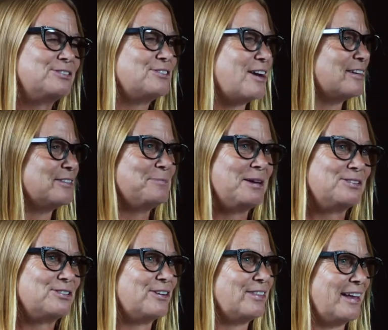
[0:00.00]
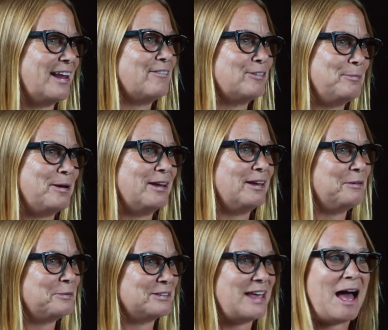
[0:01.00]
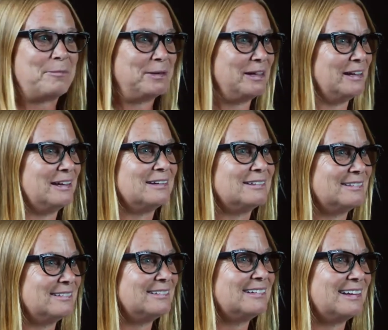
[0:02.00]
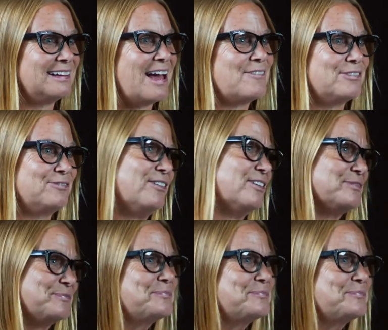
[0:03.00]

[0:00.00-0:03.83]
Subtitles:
tried to make sure that everybody was happy and having fun.